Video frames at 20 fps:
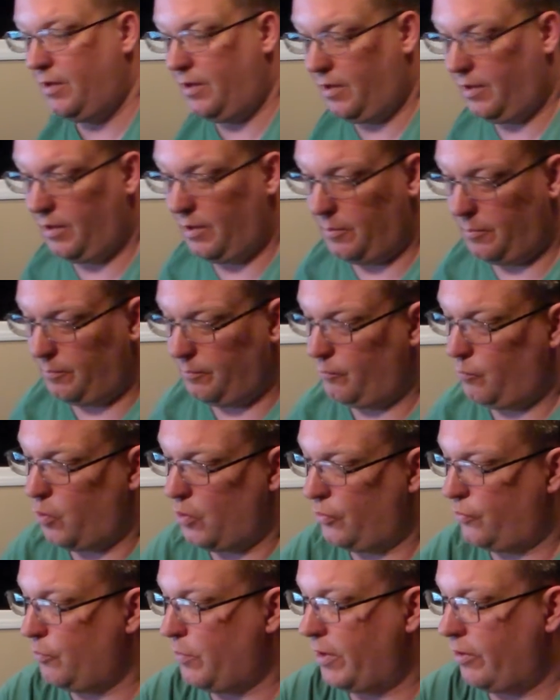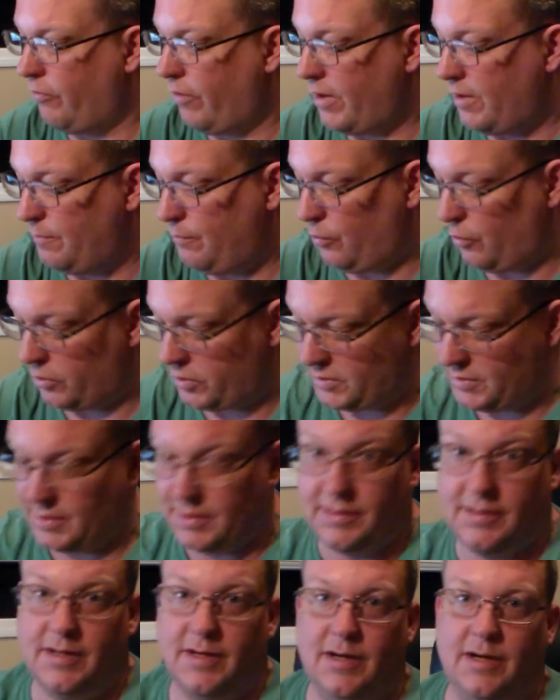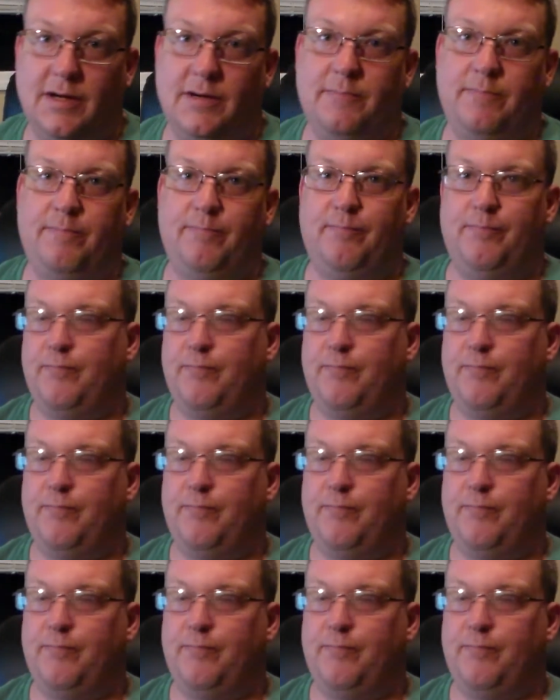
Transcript: Um, went through my graded books and uh,